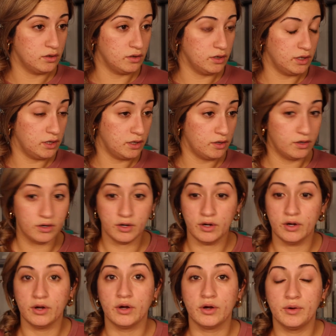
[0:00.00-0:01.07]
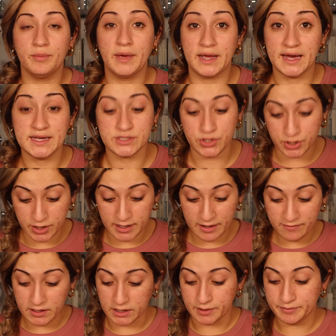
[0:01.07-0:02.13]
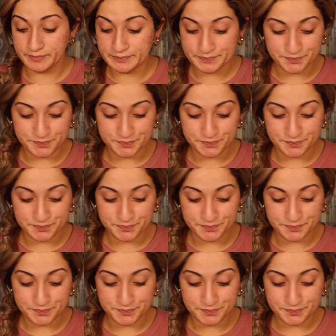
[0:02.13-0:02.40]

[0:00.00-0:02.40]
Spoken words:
my eyes are not having it.